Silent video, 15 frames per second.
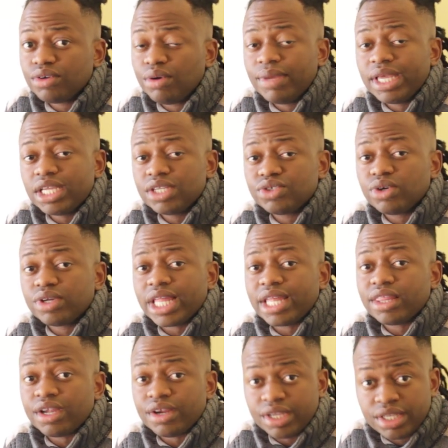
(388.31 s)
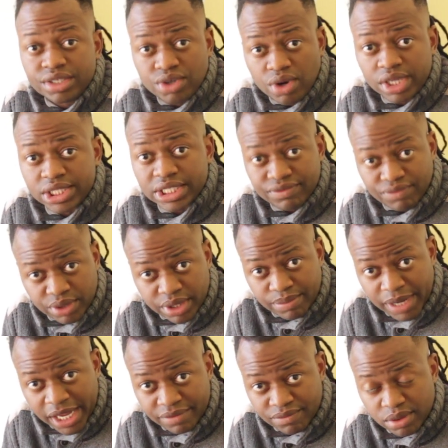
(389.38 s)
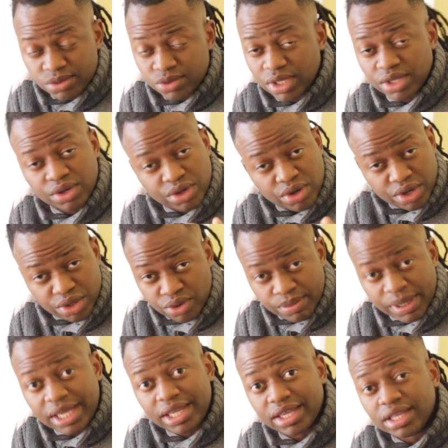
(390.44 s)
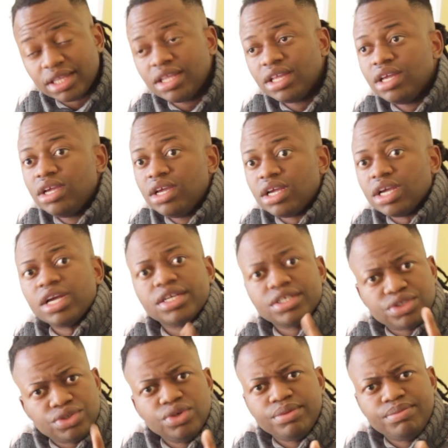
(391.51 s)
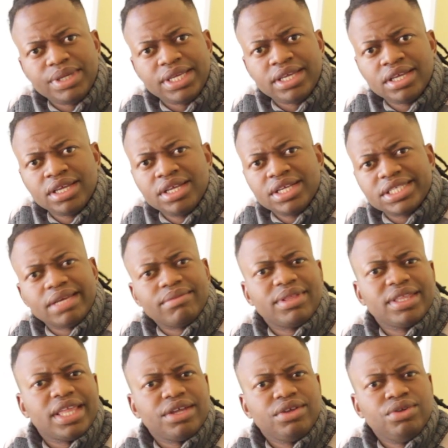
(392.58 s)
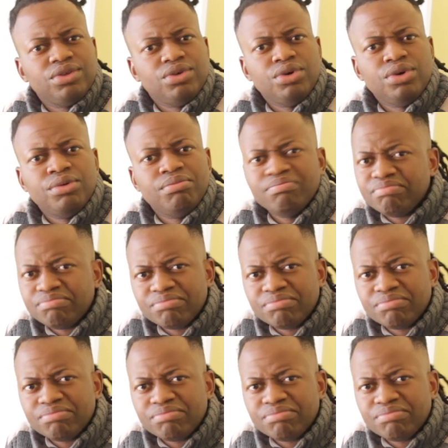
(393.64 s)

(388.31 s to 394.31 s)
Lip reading: or making sure that there is content for the platforms, whether or not you make it, should be something that you do